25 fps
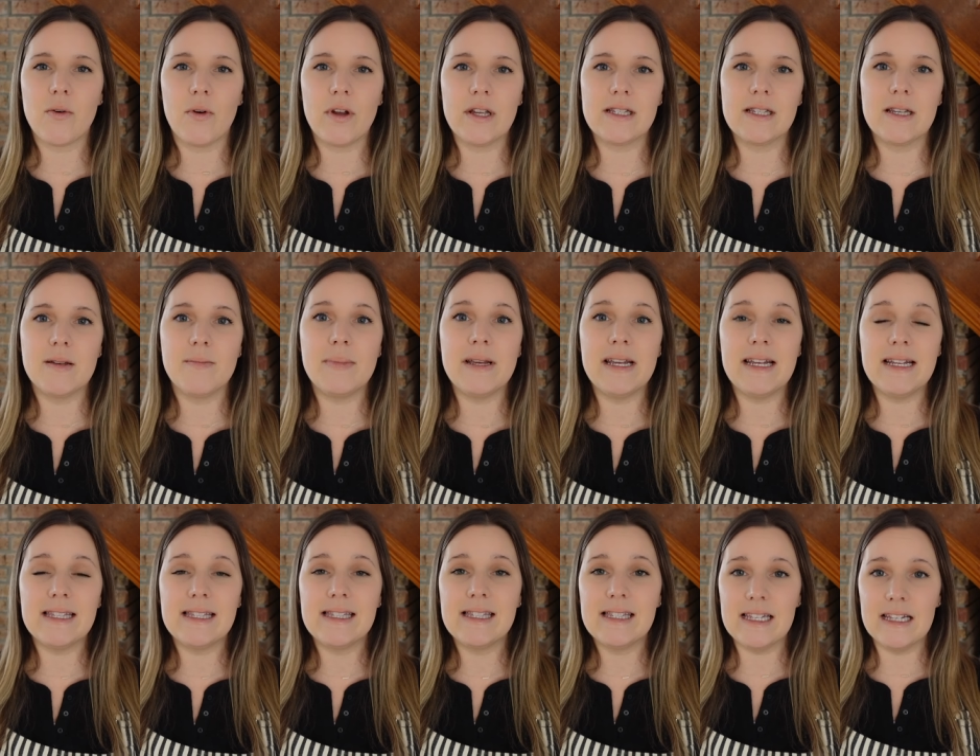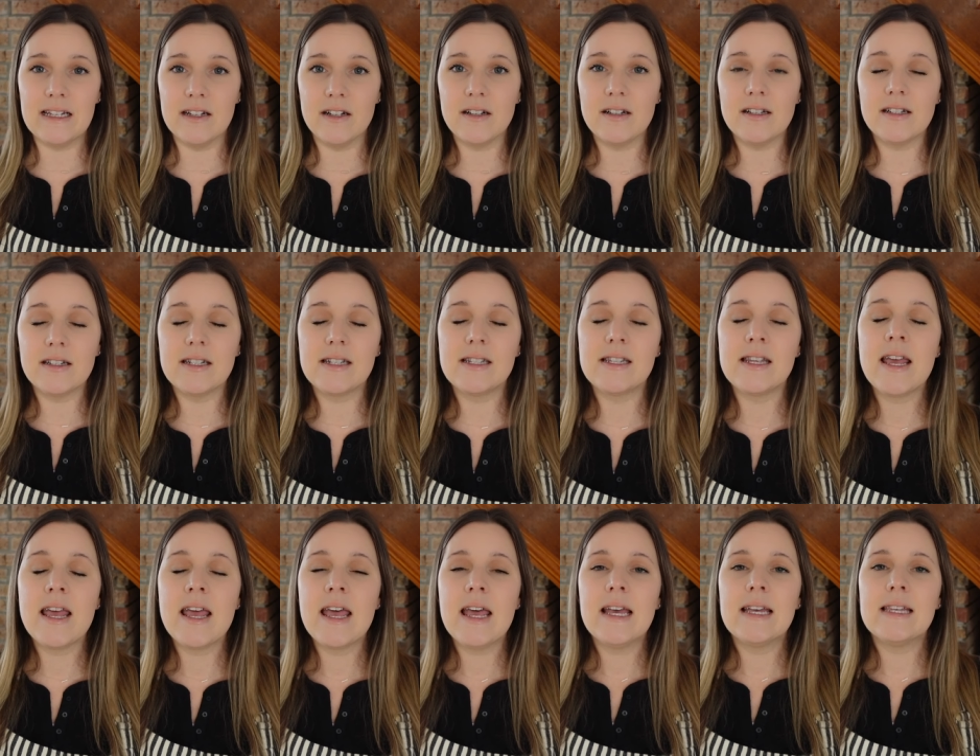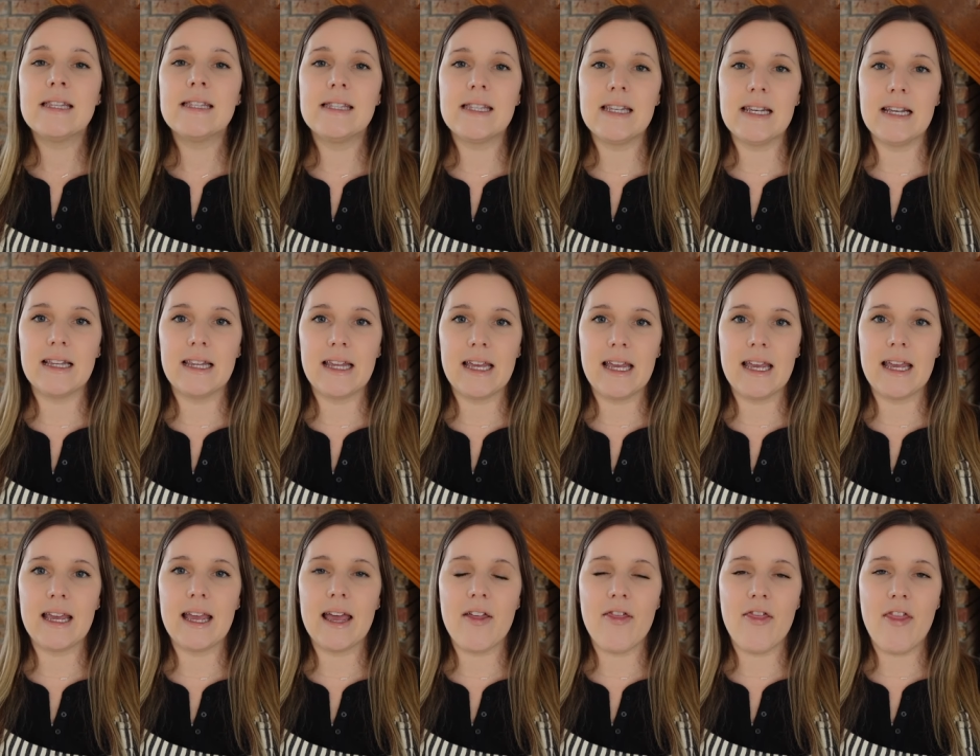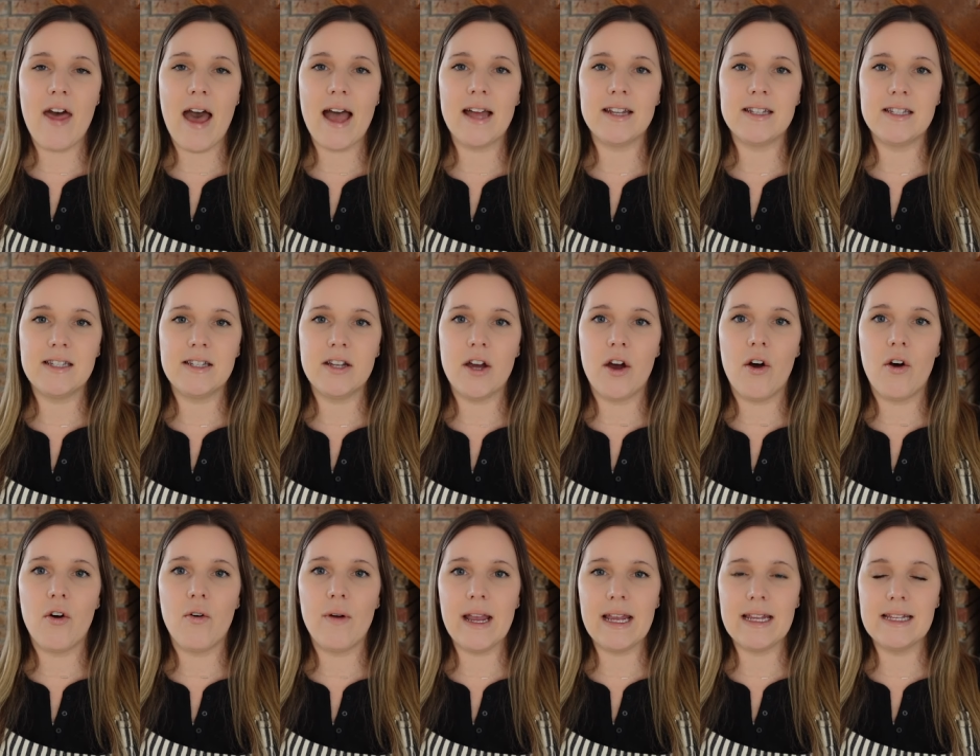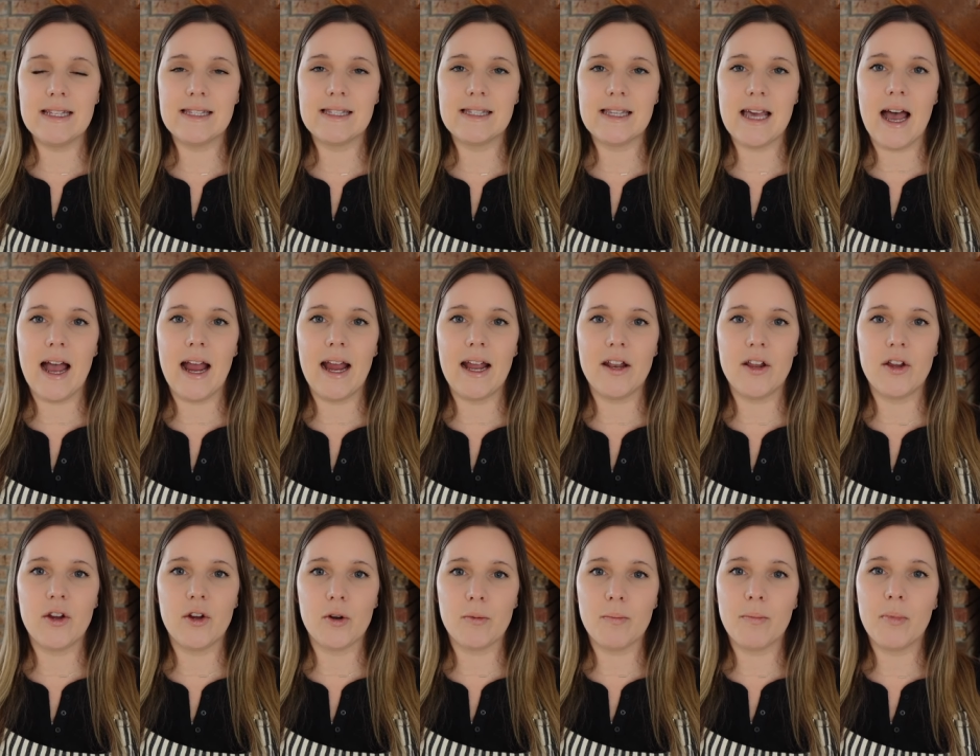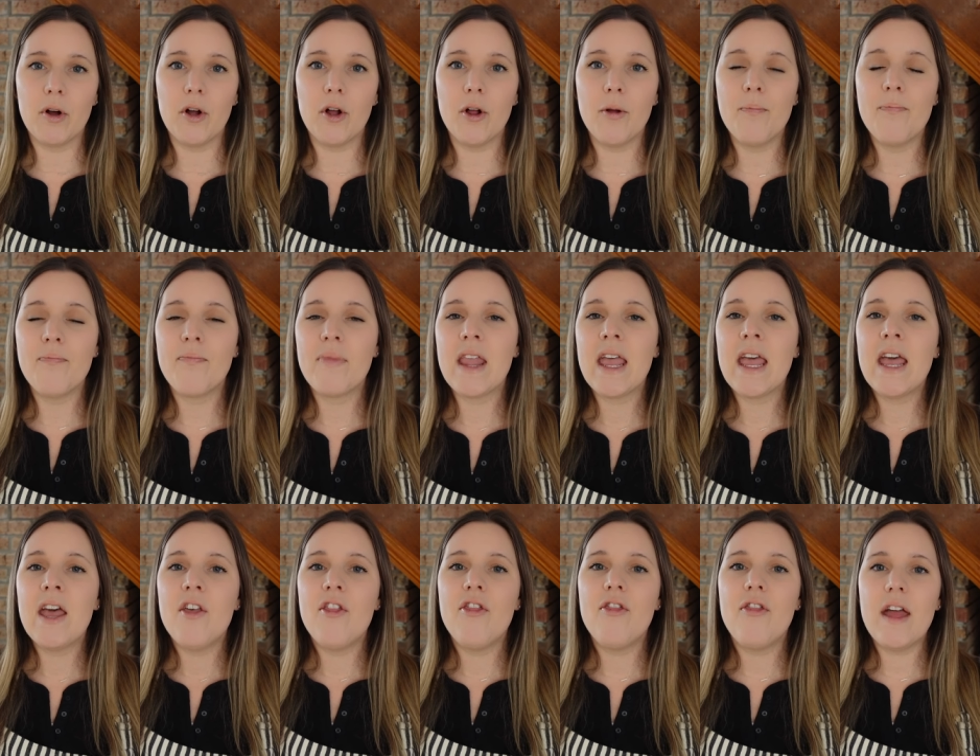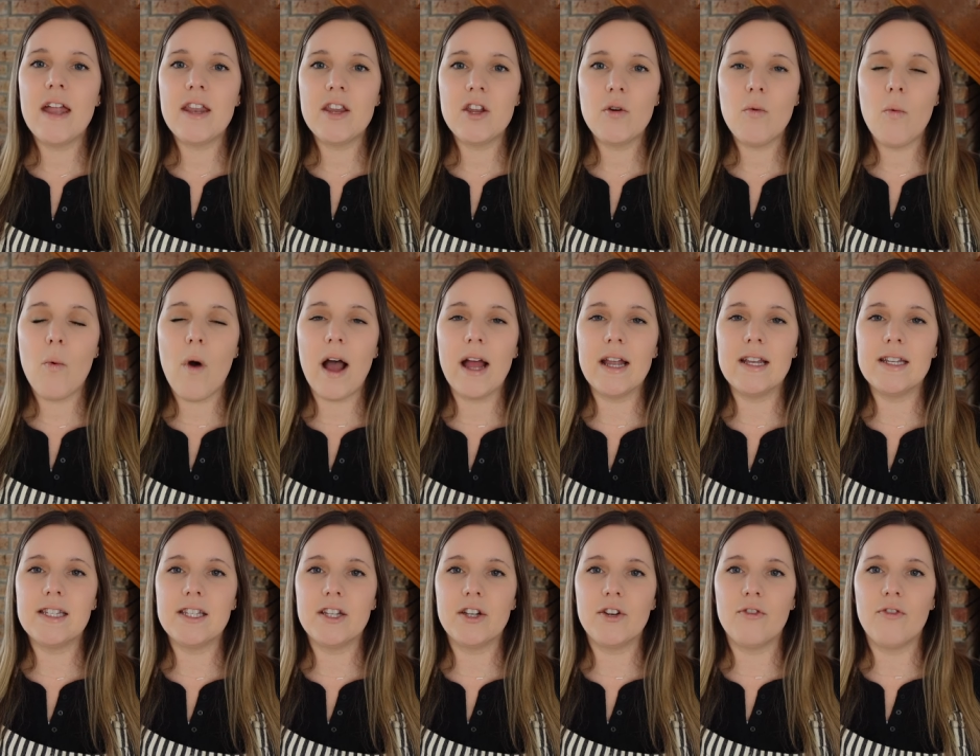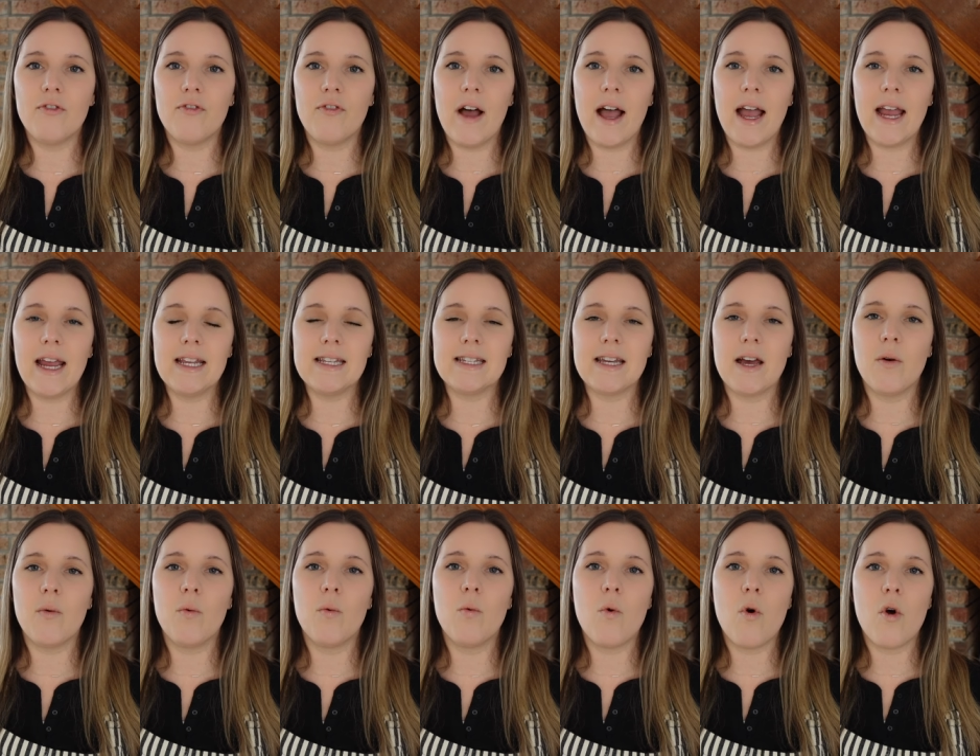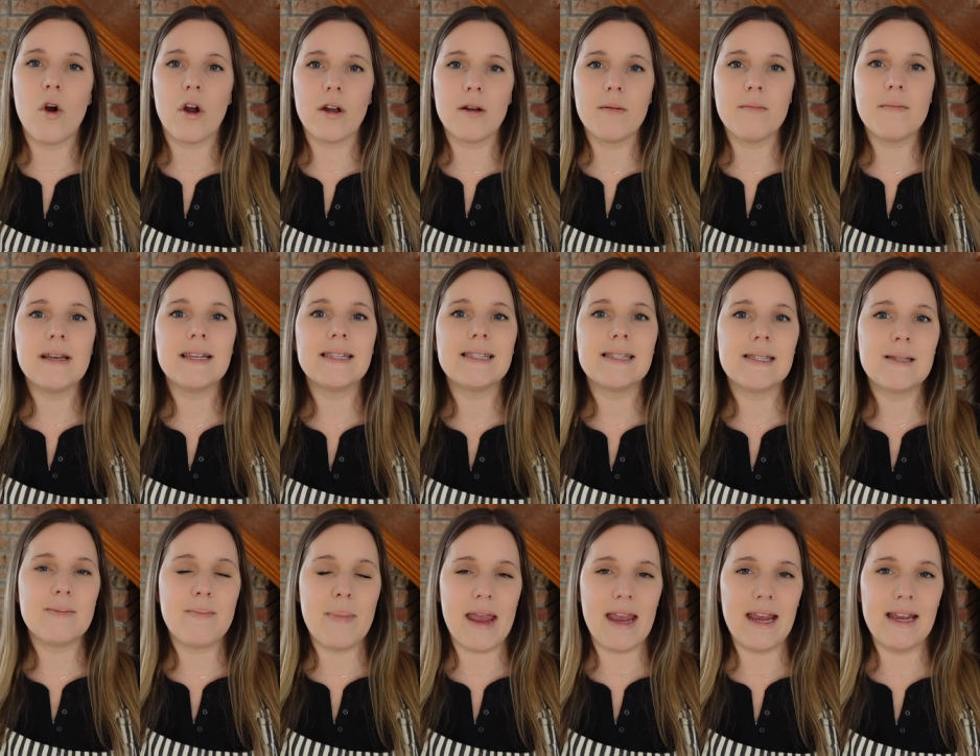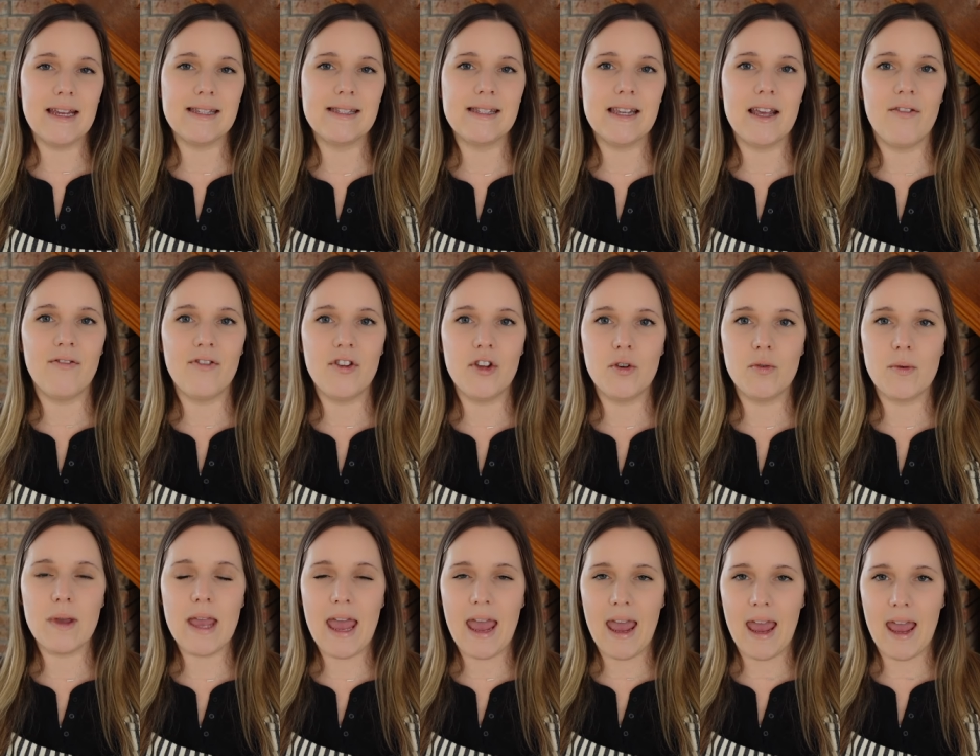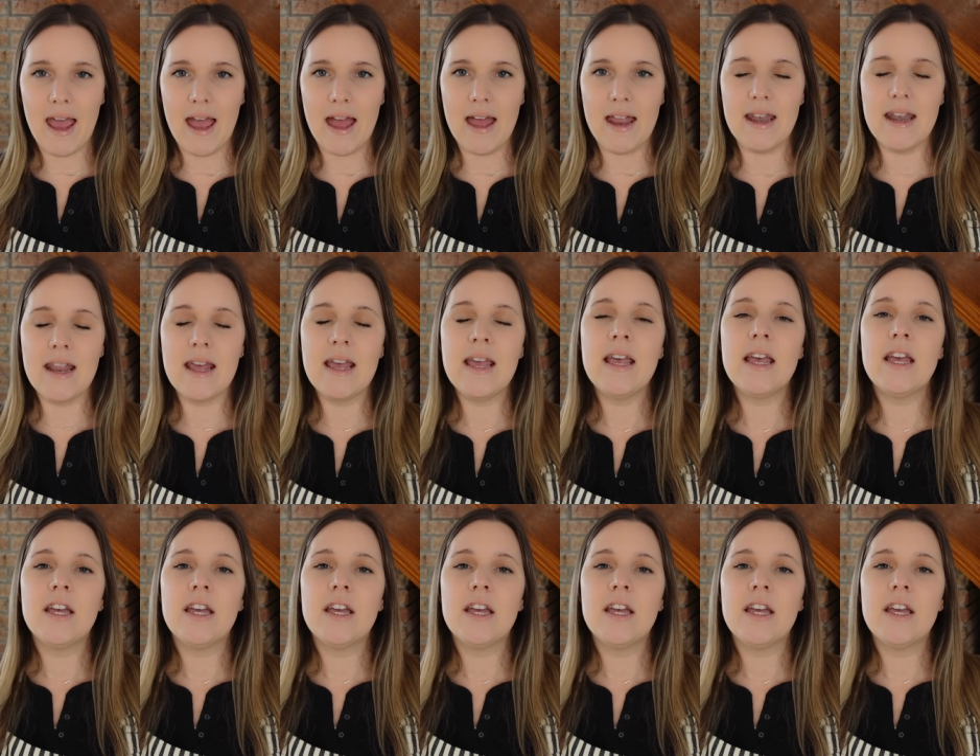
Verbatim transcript: going to be sealed, sealing that dough inside your bowl. Then you want to find a warm space if you can